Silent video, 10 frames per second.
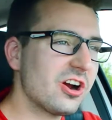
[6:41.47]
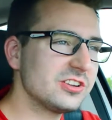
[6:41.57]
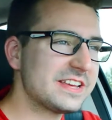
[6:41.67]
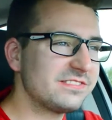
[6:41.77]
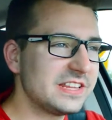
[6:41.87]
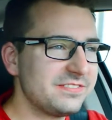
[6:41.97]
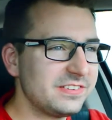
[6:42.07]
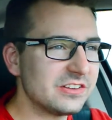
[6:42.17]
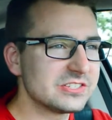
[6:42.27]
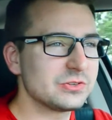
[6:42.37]
definitely
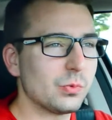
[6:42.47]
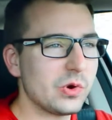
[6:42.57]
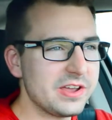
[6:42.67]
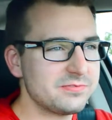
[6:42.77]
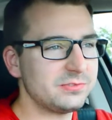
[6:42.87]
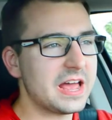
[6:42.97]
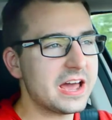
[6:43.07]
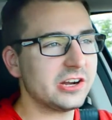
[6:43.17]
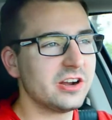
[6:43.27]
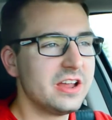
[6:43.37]
feels way
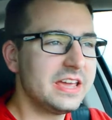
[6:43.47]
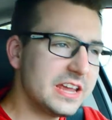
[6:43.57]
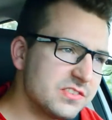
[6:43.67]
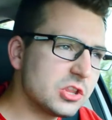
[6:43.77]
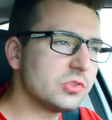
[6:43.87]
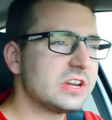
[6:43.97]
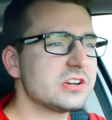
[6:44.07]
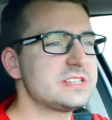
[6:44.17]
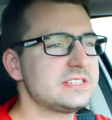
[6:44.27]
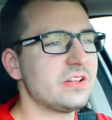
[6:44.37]
flatter, even though
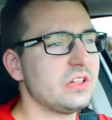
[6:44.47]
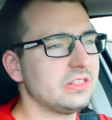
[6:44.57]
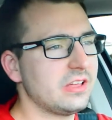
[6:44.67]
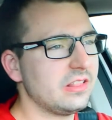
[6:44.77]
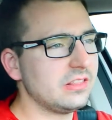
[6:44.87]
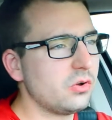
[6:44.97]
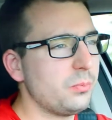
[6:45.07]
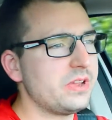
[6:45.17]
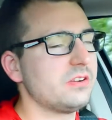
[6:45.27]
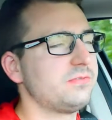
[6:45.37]
there is still a
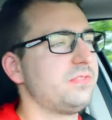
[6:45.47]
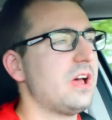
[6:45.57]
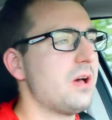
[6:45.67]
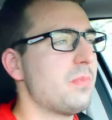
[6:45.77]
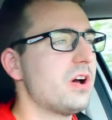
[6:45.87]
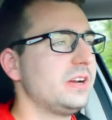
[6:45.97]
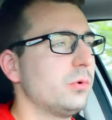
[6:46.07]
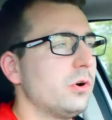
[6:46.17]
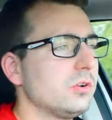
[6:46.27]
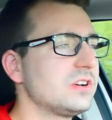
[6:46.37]
little bit of body
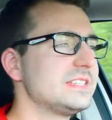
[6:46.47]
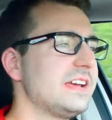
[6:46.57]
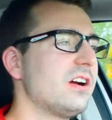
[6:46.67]
roll because they